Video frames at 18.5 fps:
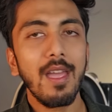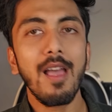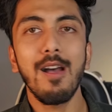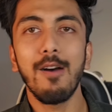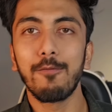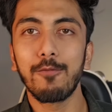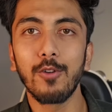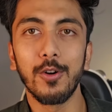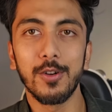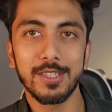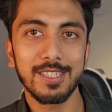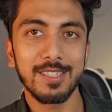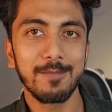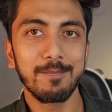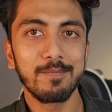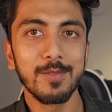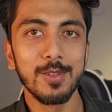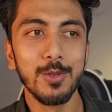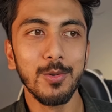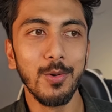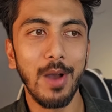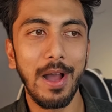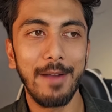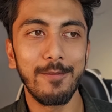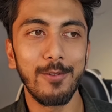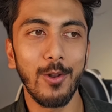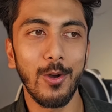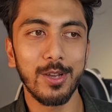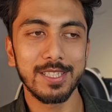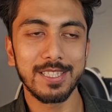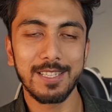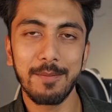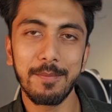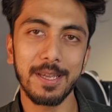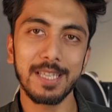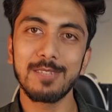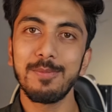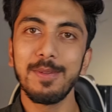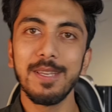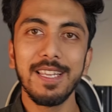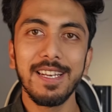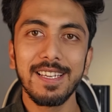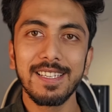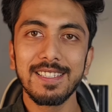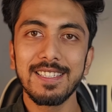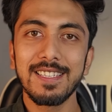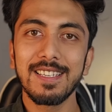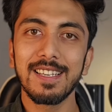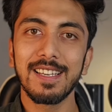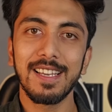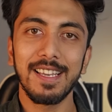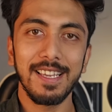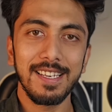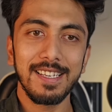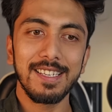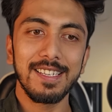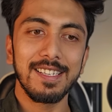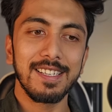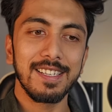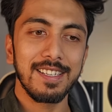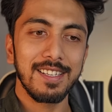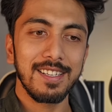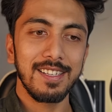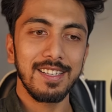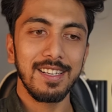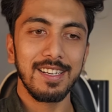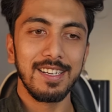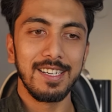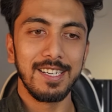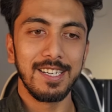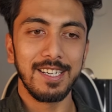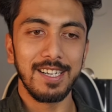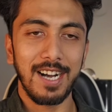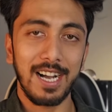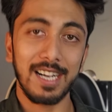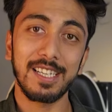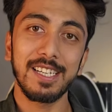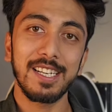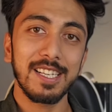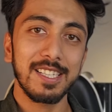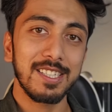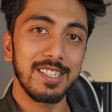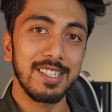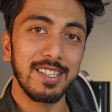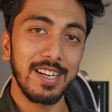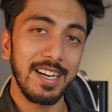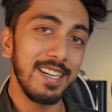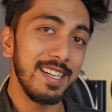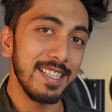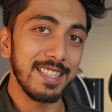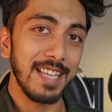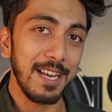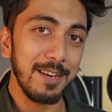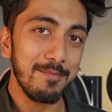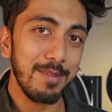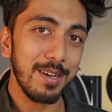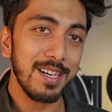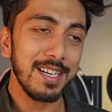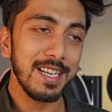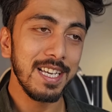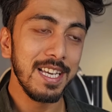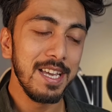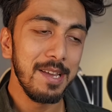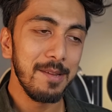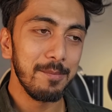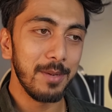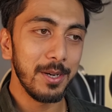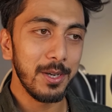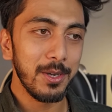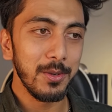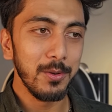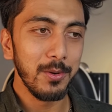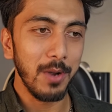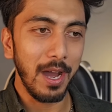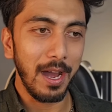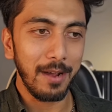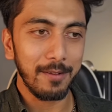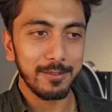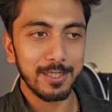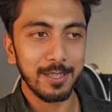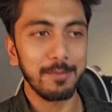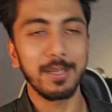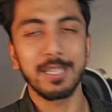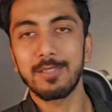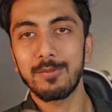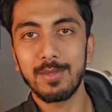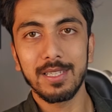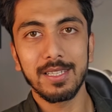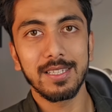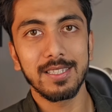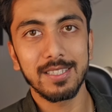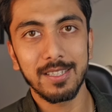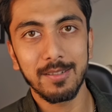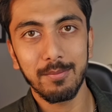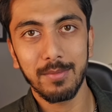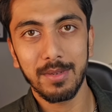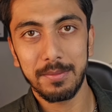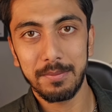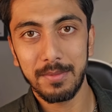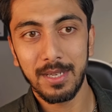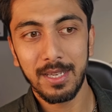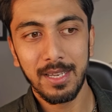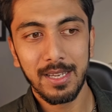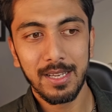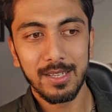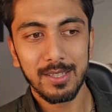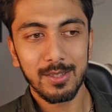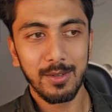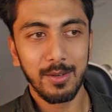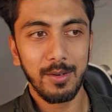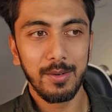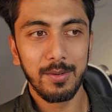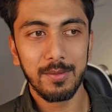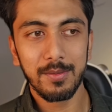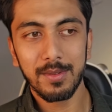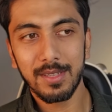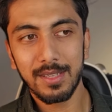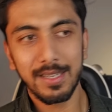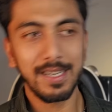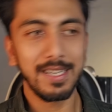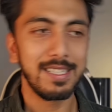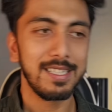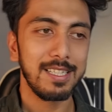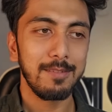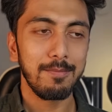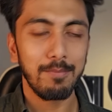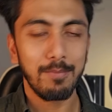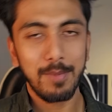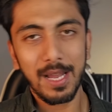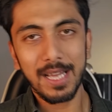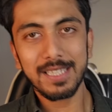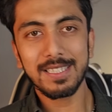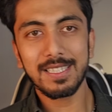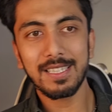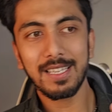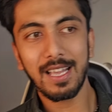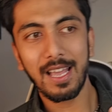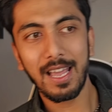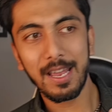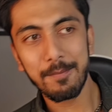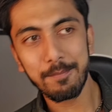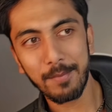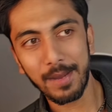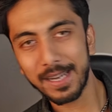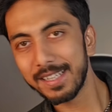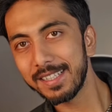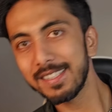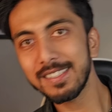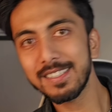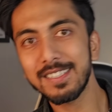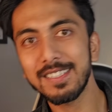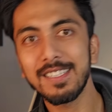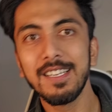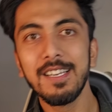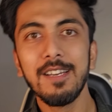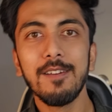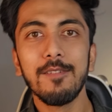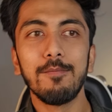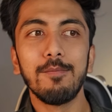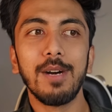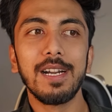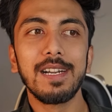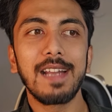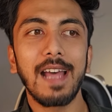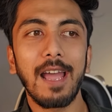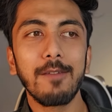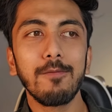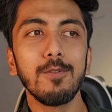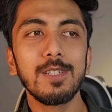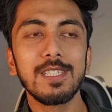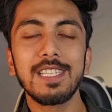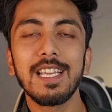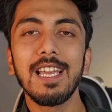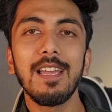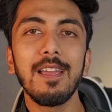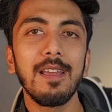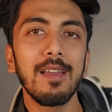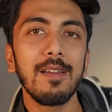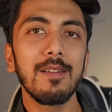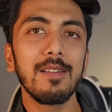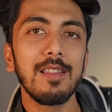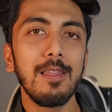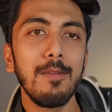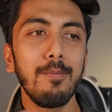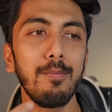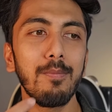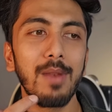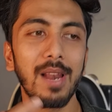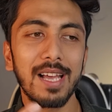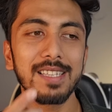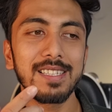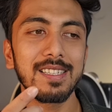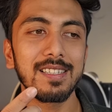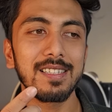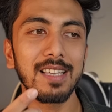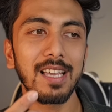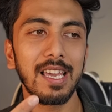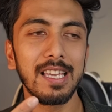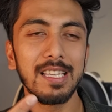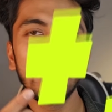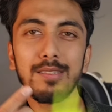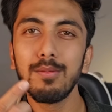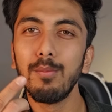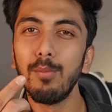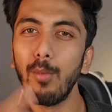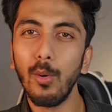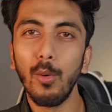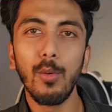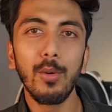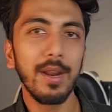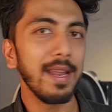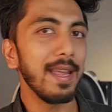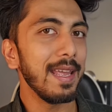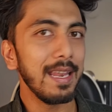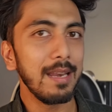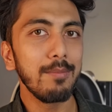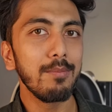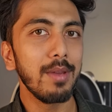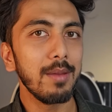of course, you have lost some experience in architecture and design part, but you have some experience in BIM. So it's plus and minus, but I would say the plus is more in